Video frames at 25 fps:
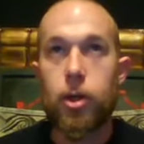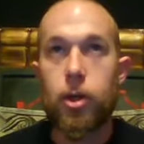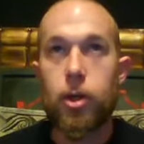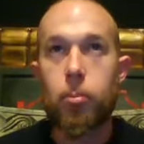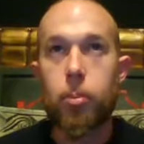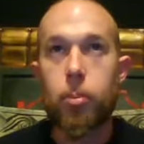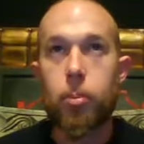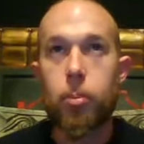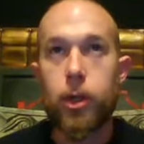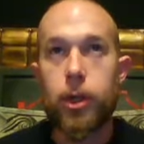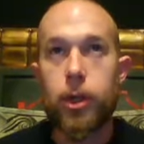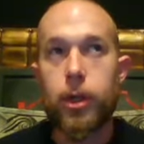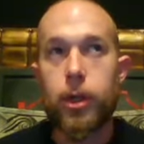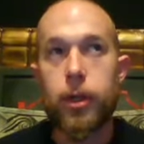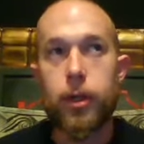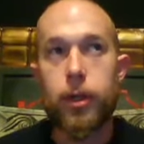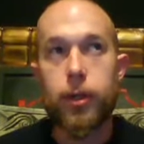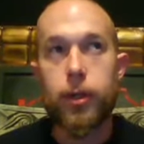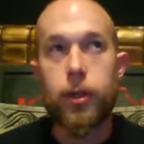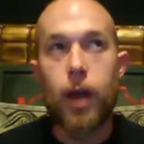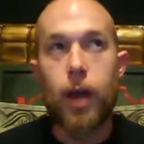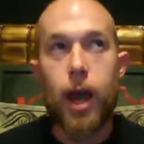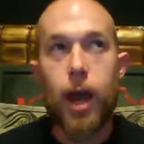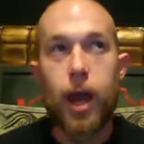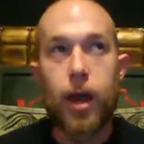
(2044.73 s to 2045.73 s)
But
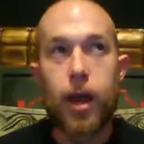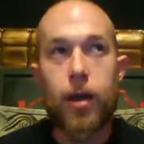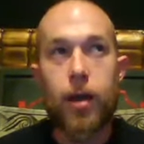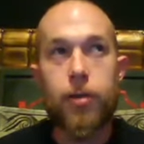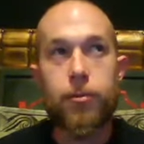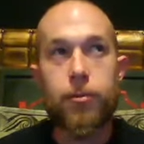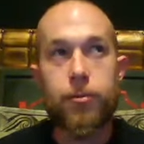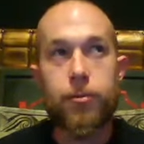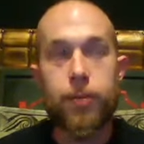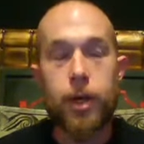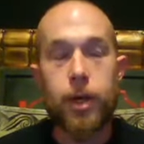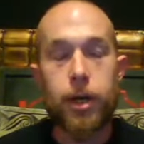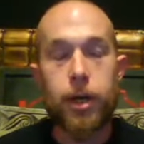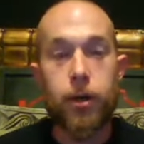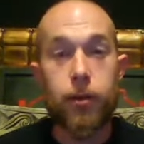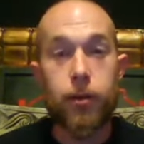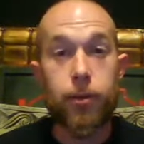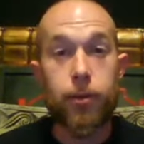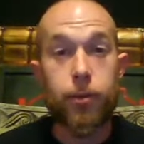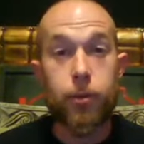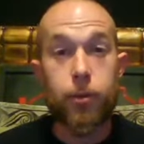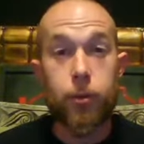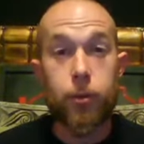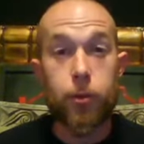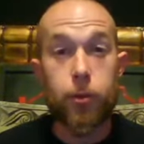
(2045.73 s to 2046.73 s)
I've
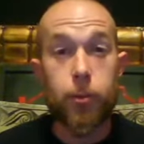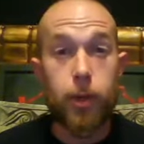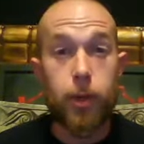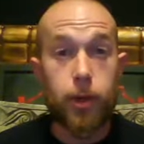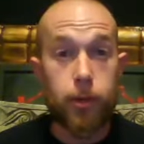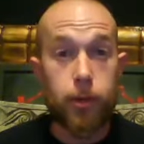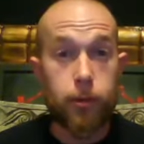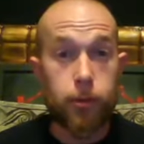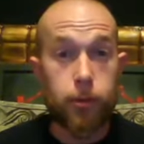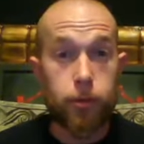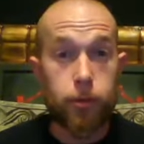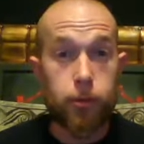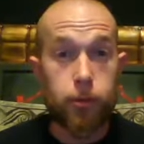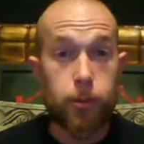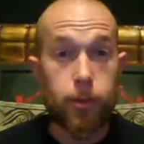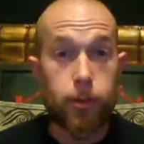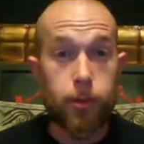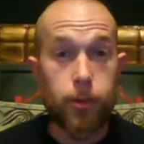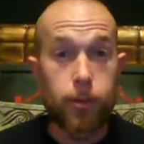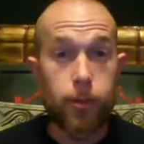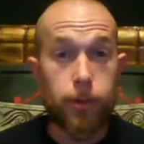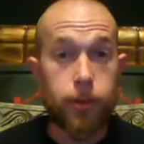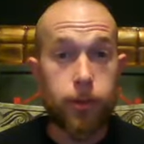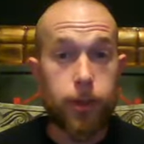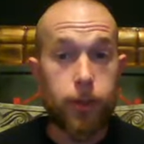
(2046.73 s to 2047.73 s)
found through my own
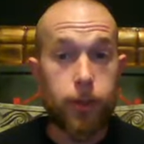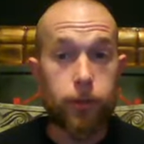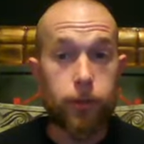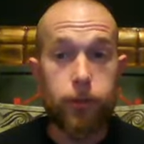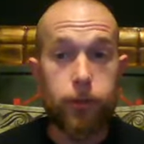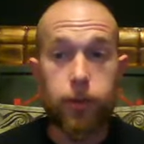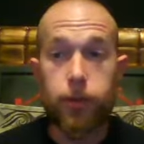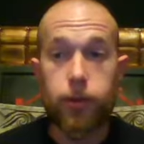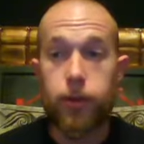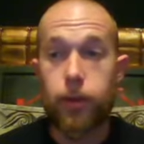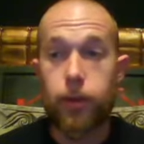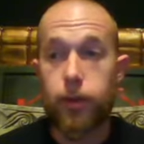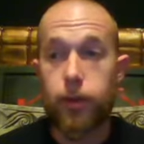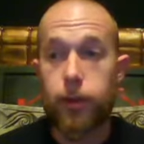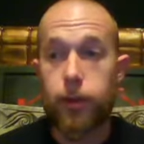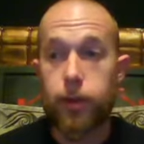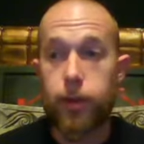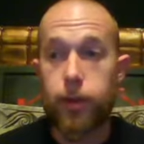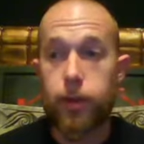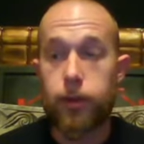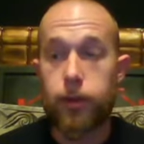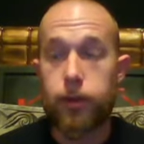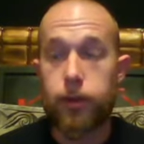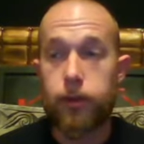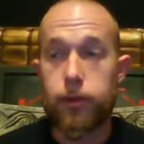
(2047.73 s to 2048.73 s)
experimentation
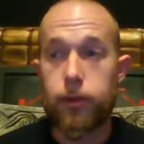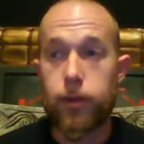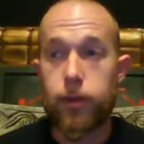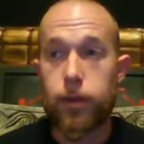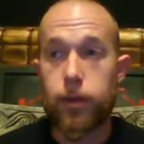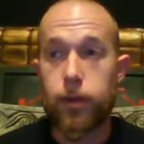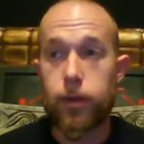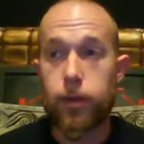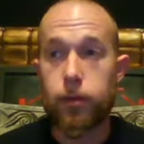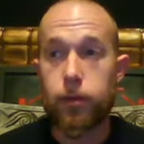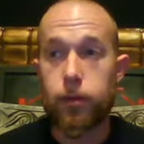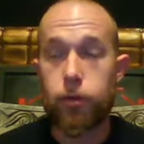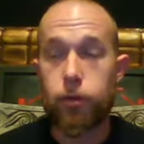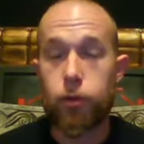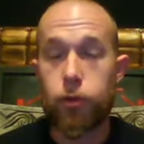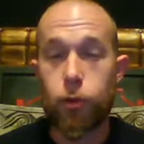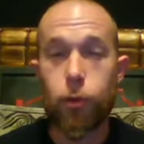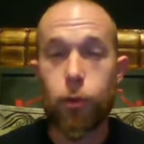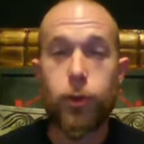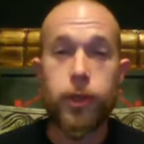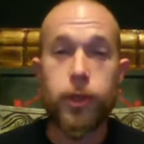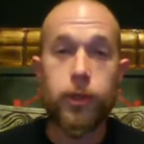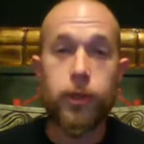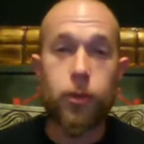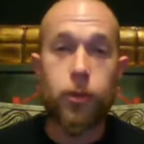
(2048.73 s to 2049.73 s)
that
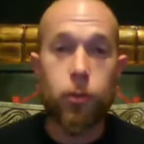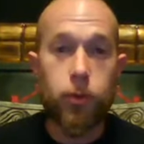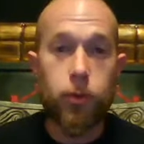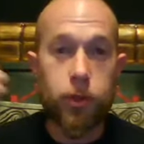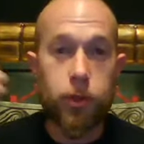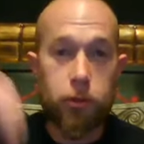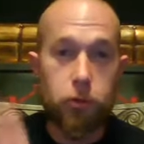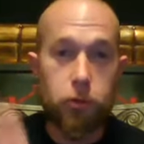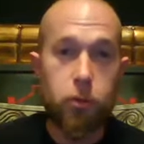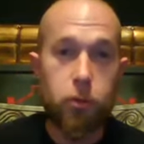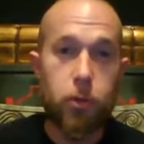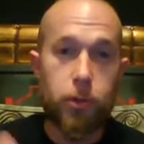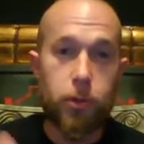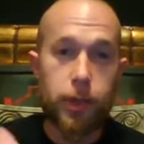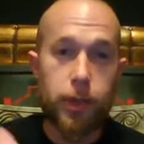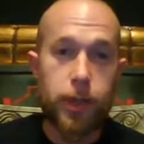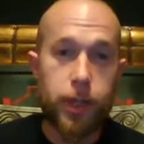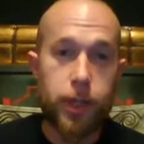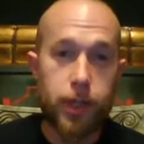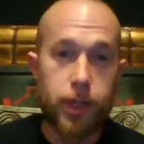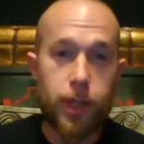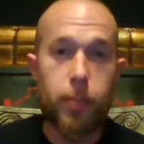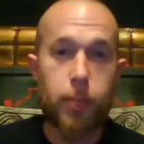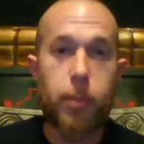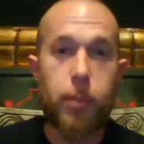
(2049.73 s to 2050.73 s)
doing the ritual
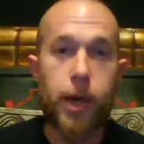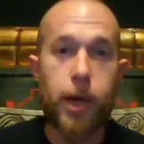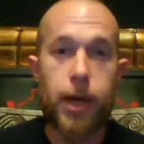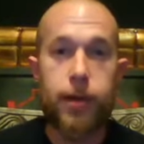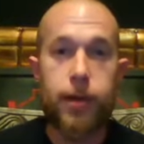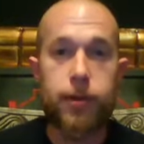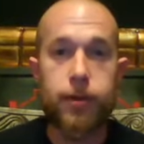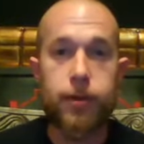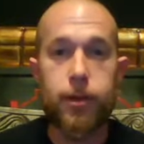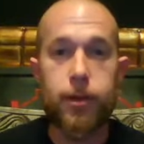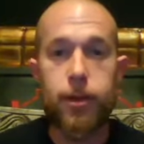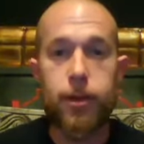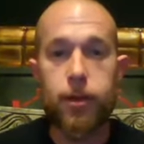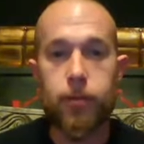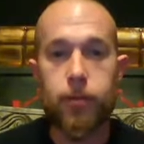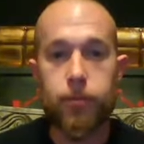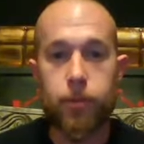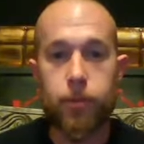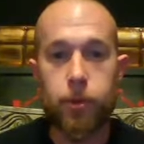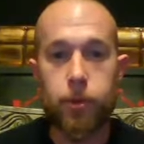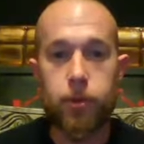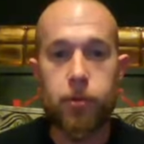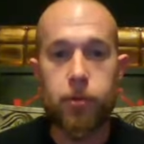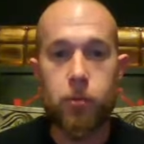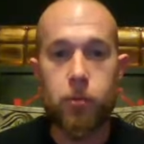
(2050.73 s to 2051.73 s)
in a bathtub
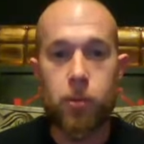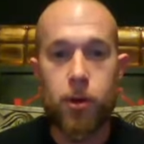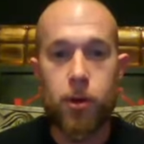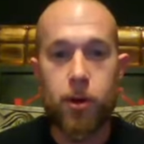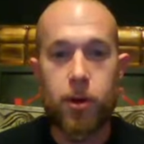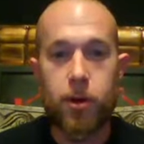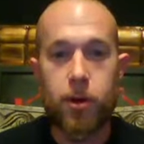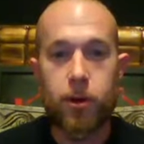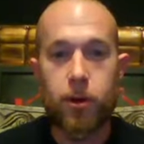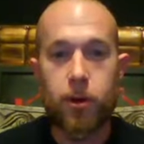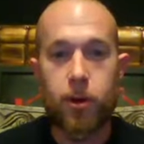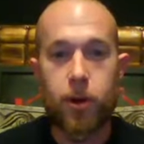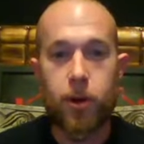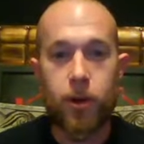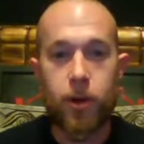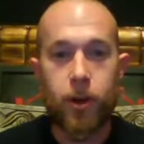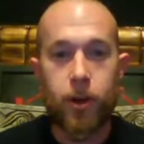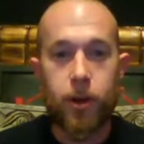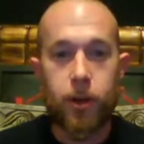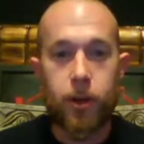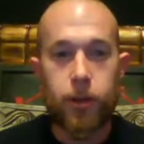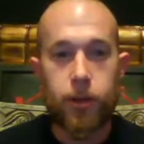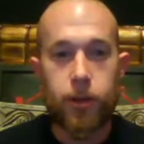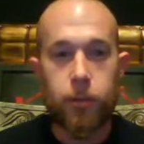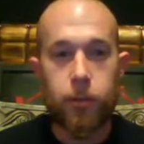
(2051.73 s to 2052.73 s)
full of water
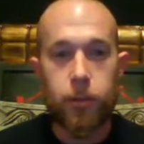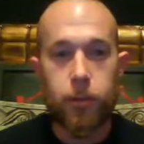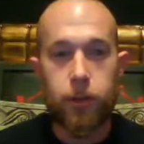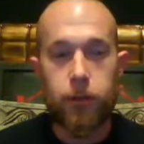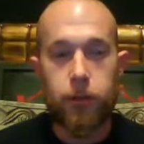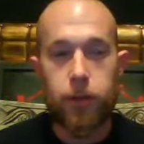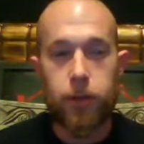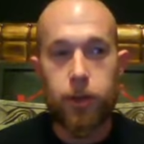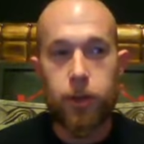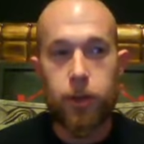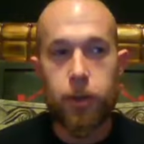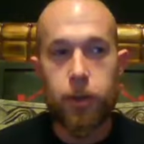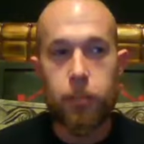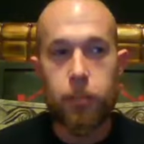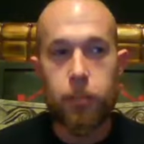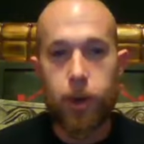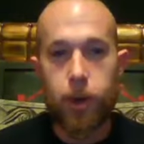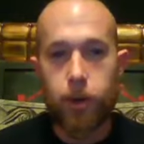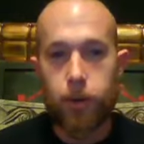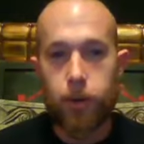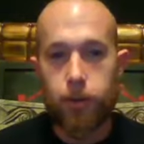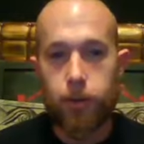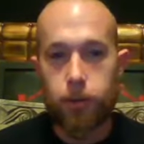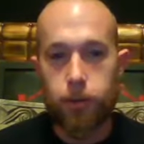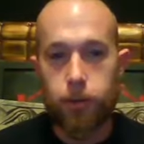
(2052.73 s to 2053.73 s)
can be a very
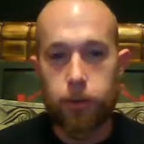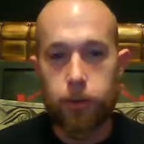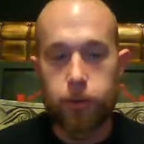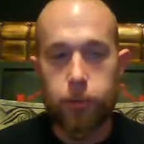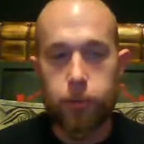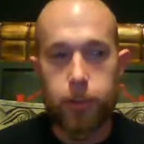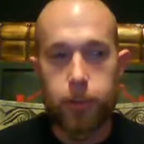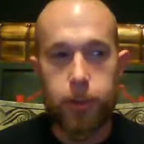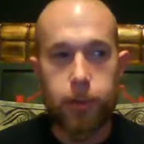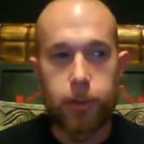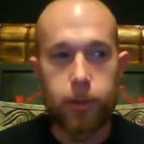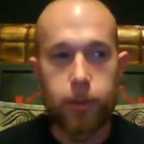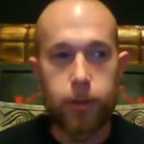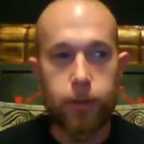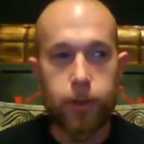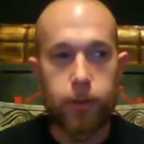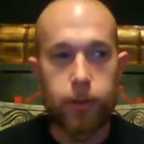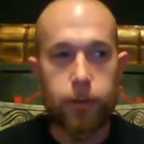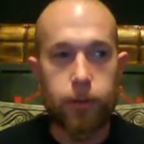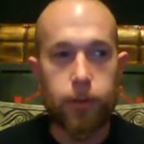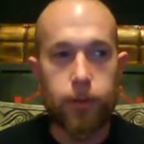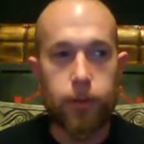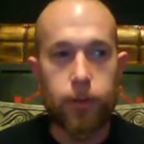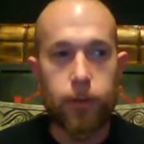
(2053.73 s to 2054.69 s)
powerful experience.